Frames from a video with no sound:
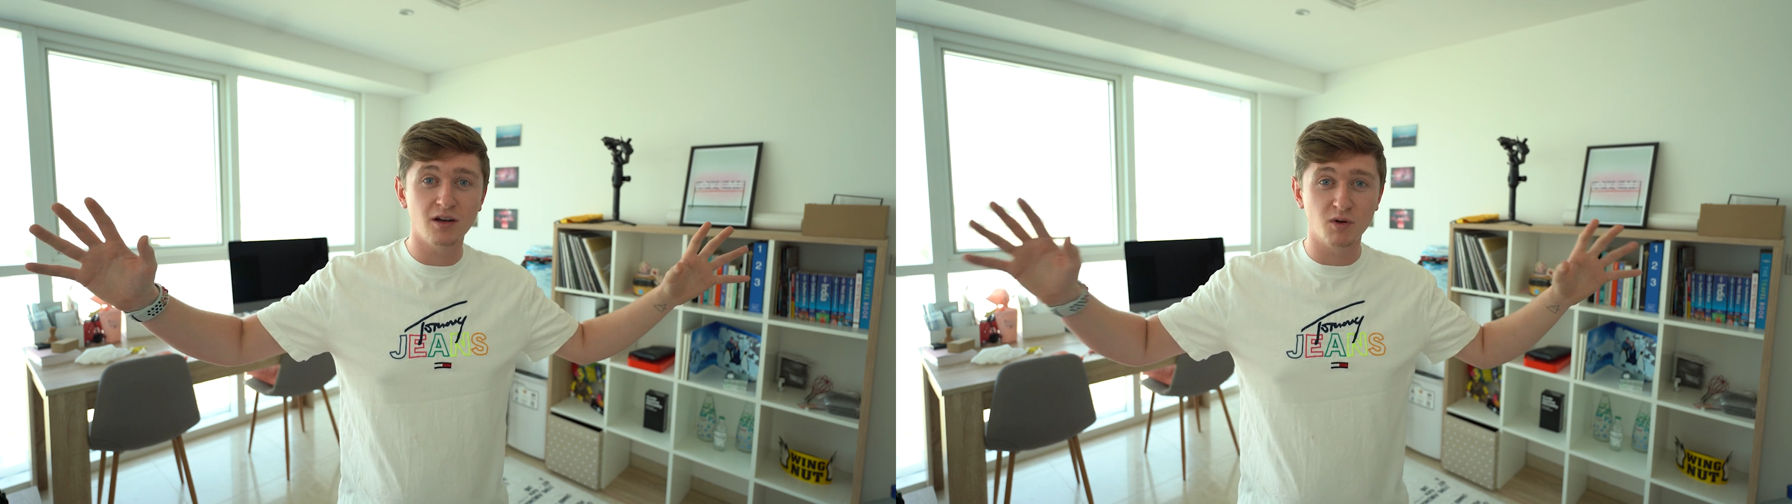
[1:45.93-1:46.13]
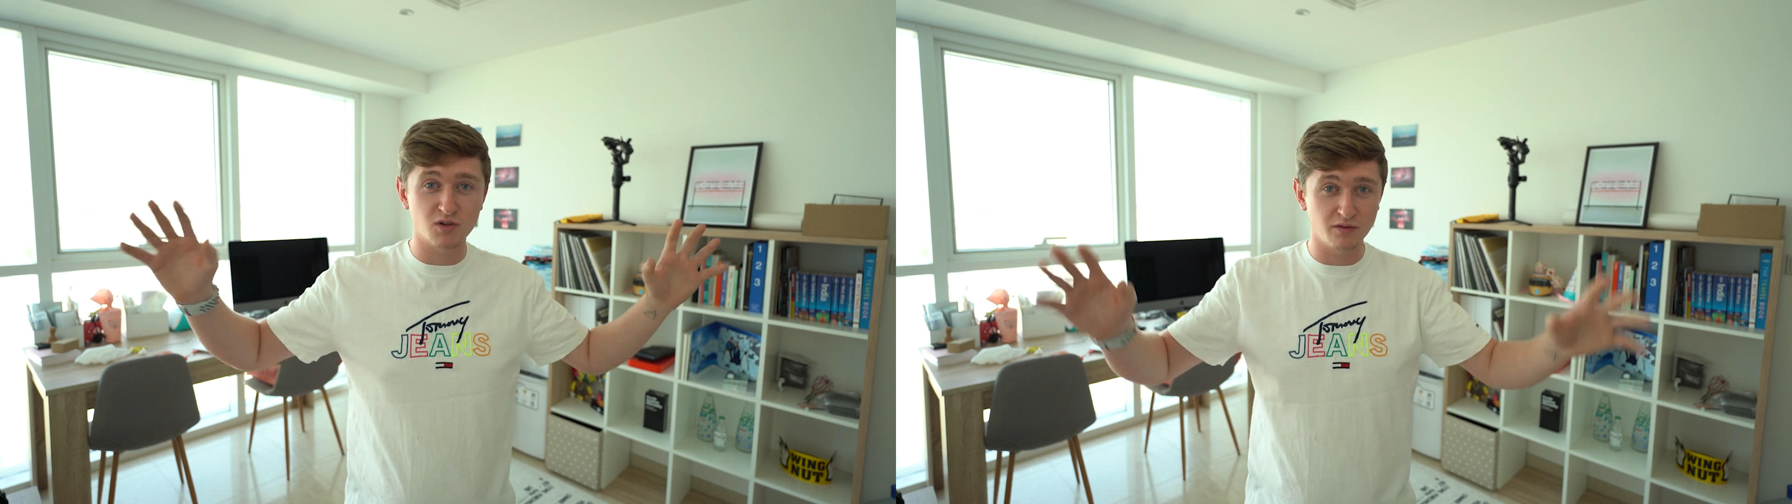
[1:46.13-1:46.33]

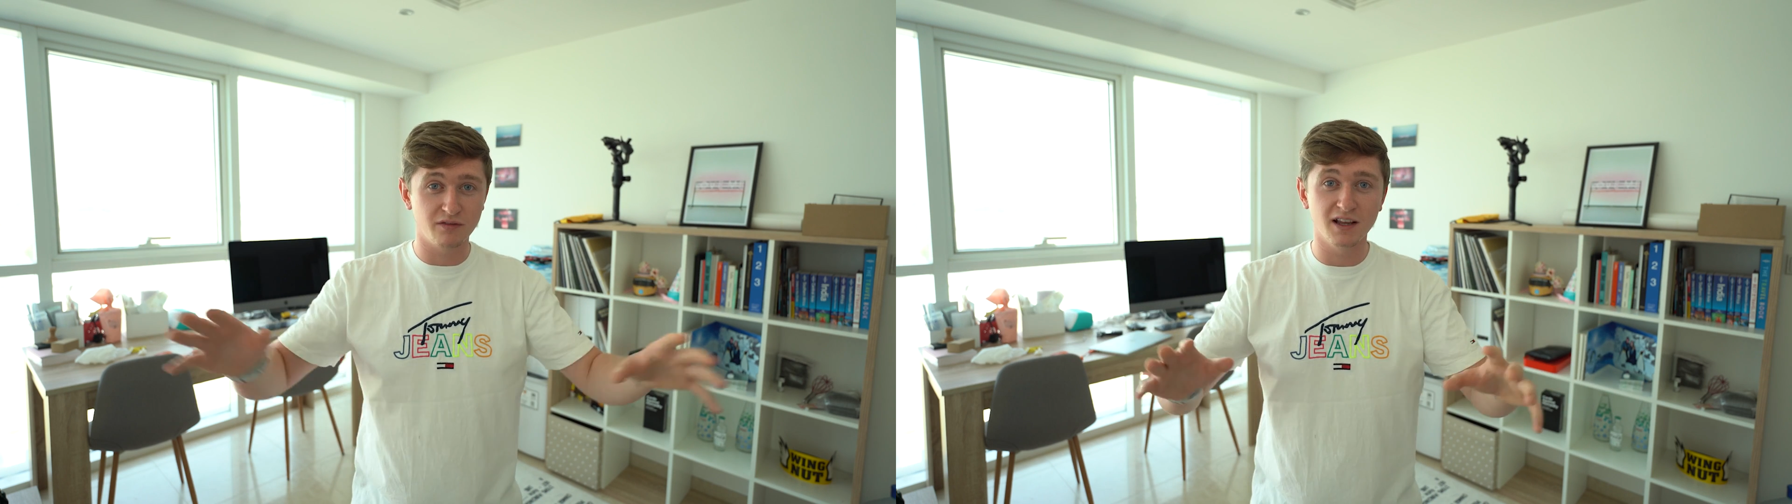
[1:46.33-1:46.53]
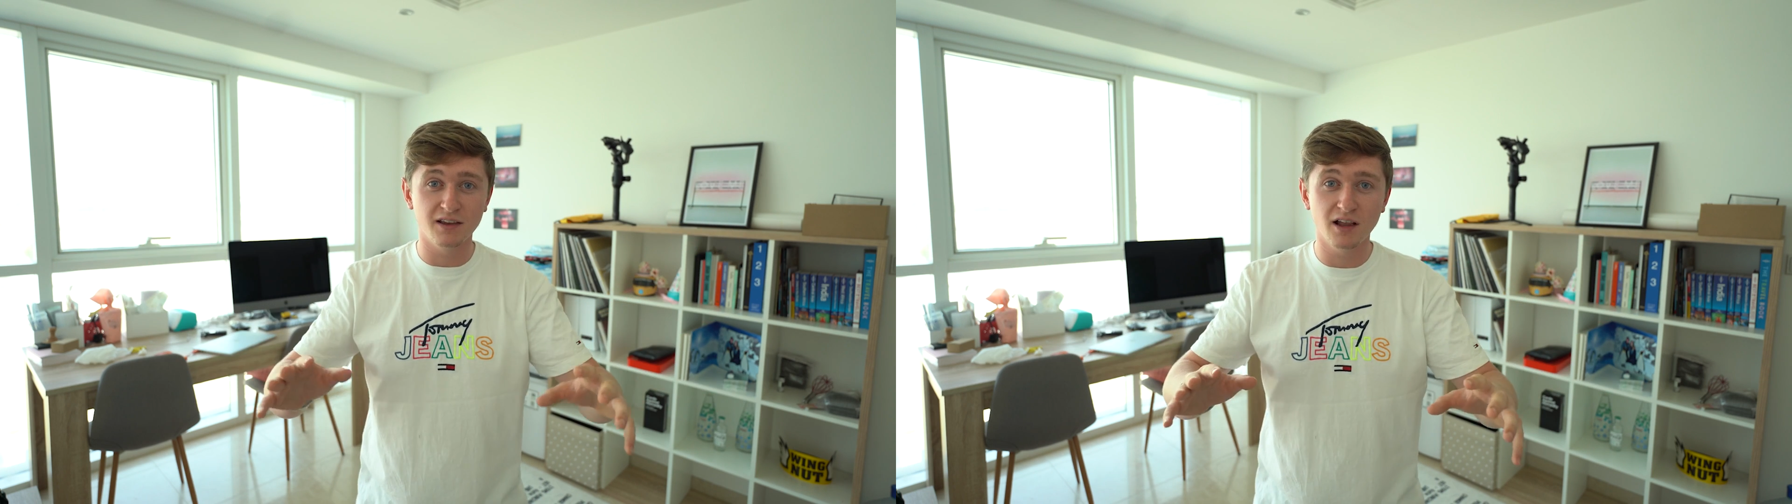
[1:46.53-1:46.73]
which we
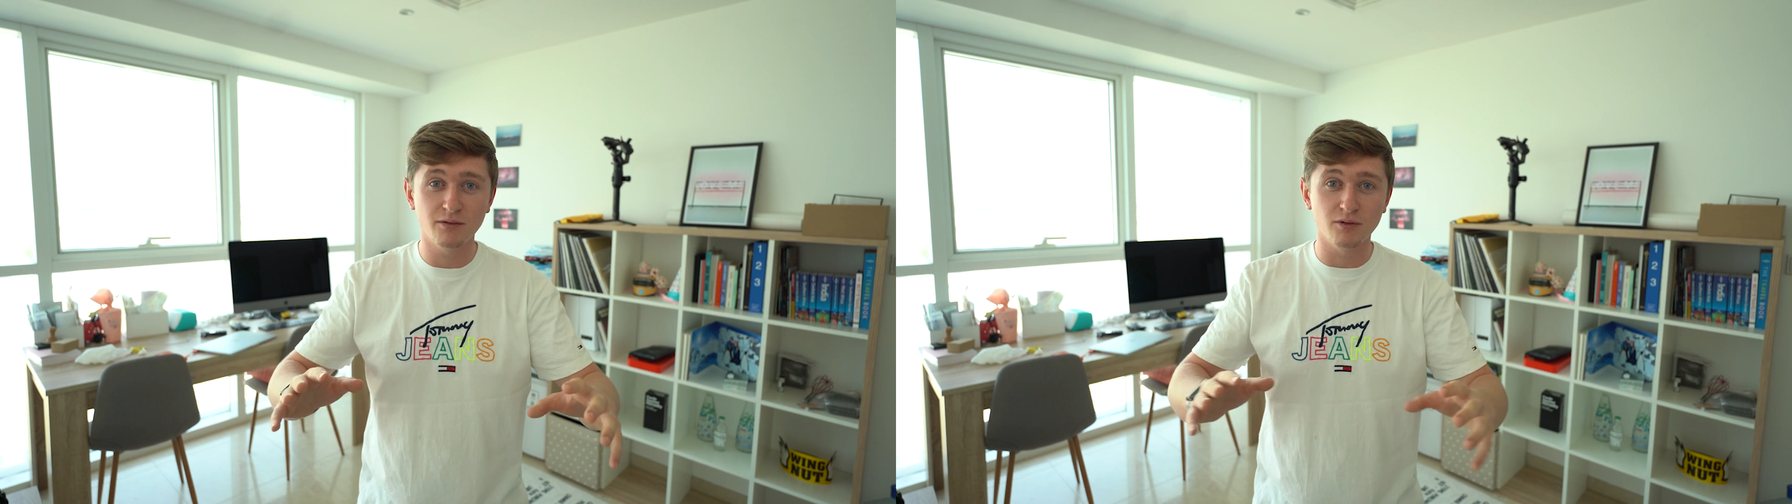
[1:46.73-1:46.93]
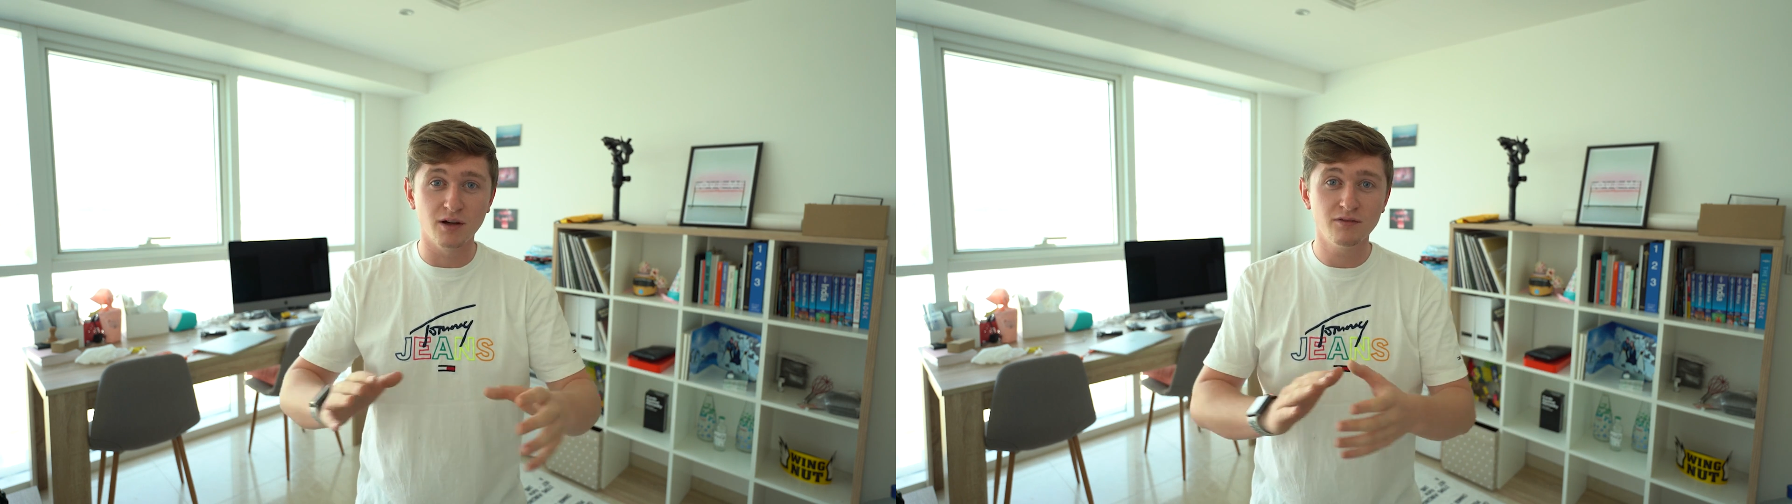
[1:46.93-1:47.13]
fell in
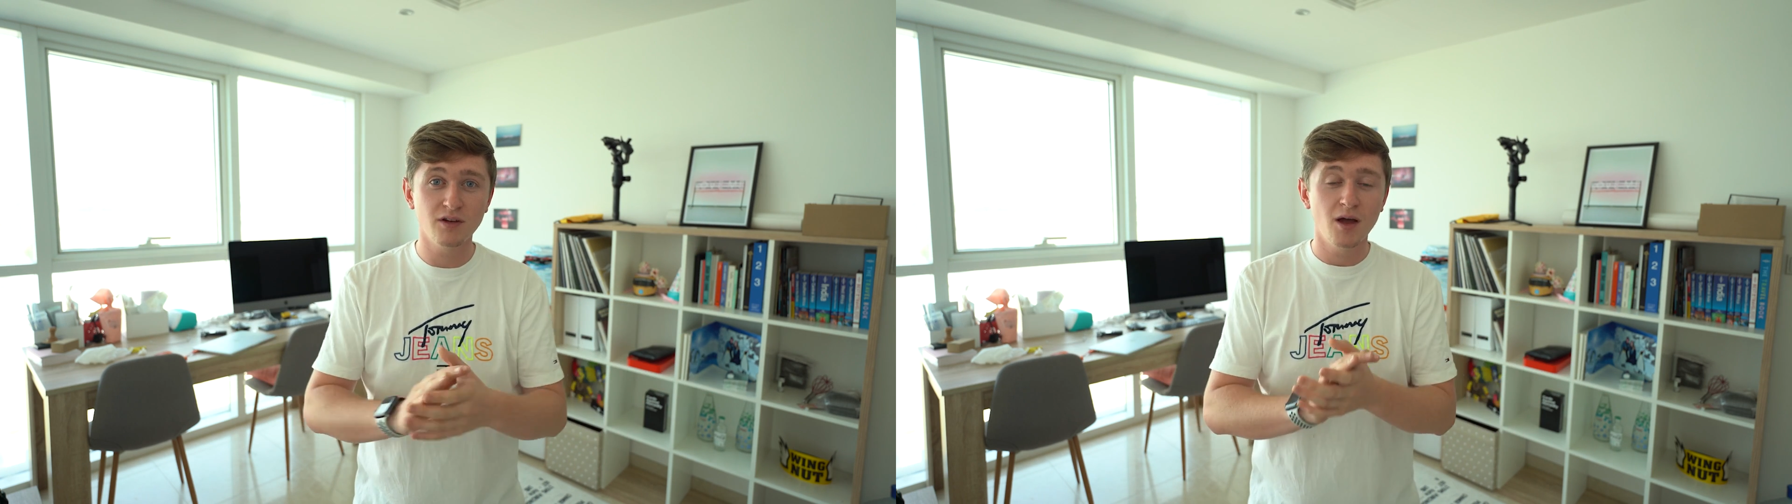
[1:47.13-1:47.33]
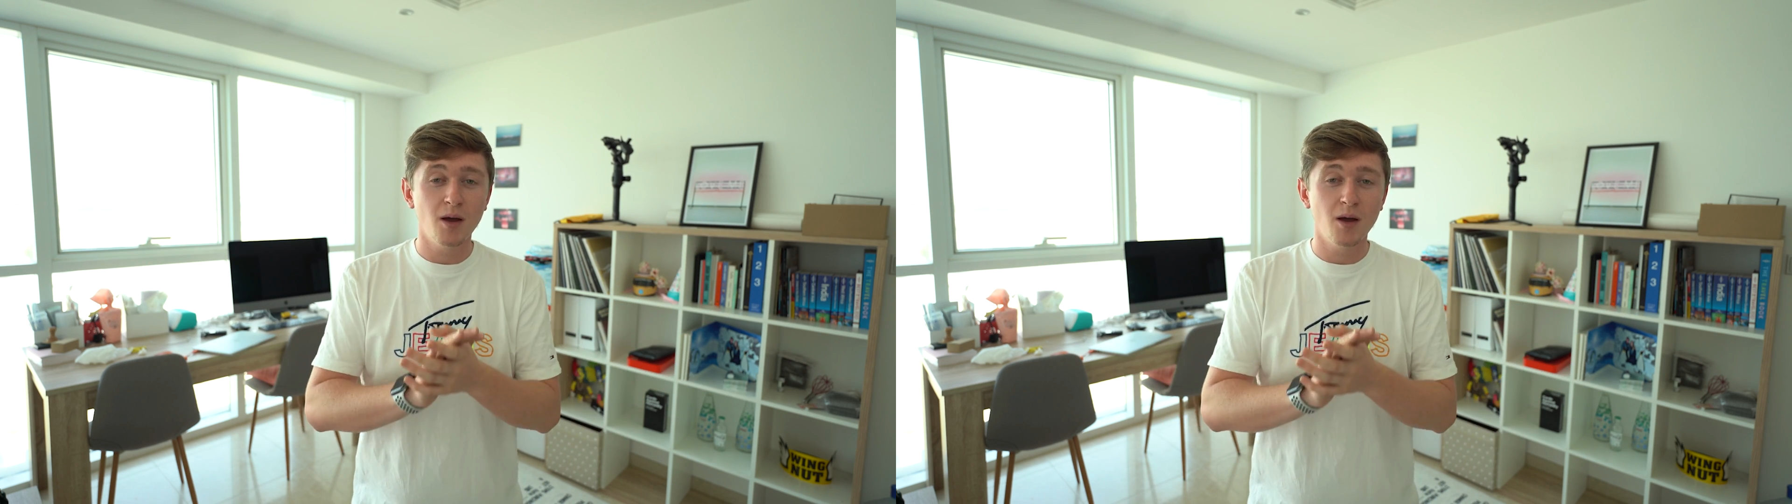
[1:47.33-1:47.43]
love with,